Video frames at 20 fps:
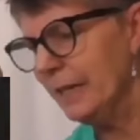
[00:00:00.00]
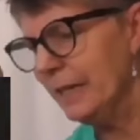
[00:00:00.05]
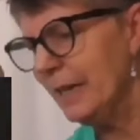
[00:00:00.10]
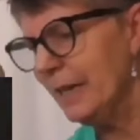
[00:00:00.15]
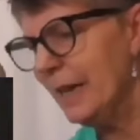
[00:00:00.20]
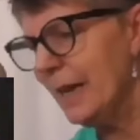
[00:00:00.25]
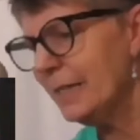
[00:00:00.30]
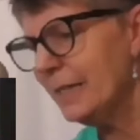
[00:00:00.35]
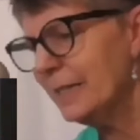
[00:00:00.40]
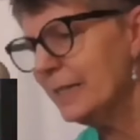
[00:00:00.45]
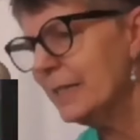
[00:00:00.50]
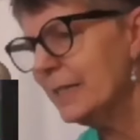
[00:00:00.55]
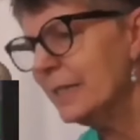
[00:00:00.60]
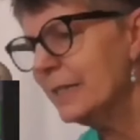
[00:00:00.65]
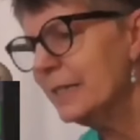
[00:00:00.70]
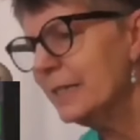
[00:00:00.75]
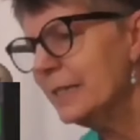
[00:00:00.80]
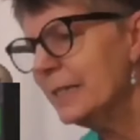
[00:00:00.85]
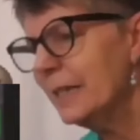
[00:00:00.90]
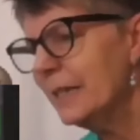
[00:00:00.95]
He has to
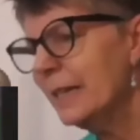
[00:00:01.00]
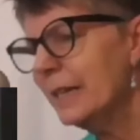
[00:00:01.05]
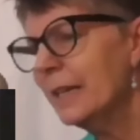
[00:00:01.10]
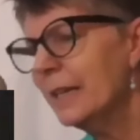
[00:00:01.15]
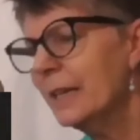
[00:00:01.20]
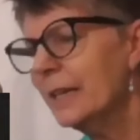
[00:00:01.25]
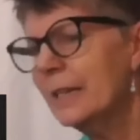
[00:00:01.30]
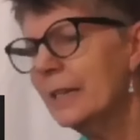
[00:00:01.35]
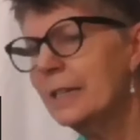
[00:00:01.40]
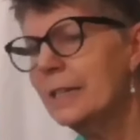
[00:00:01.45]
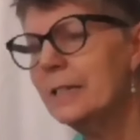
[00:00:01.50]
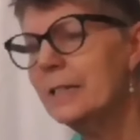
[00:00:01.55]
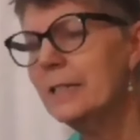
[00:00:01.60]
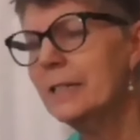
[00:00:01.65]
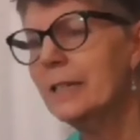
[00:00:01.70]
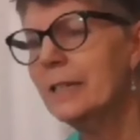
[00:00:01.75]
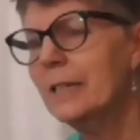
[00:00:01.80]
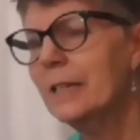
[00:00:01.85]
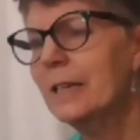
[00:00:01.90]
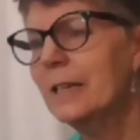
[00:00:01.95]
dig,
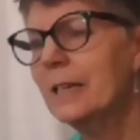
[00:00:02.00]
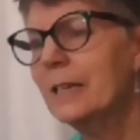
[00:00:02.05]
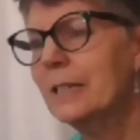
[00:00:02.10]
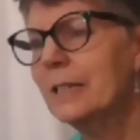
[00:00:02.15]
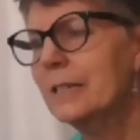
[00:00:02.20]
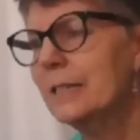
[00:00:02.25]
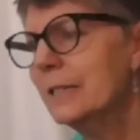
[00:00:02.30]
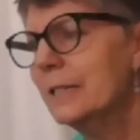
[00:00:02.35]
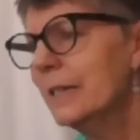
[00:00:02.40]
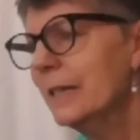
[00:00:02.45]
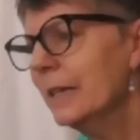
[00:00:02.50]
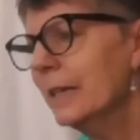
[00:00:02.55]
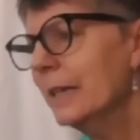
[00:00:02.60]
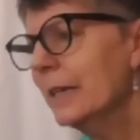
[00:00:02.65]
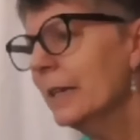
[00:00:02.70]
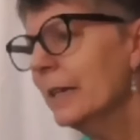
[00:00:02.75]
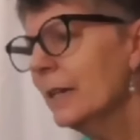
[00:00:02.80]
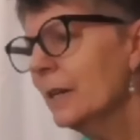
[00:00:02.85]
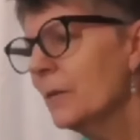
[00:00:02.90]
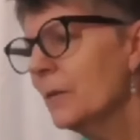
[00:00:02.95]
dig,
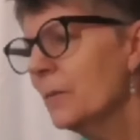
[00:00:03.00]
dig.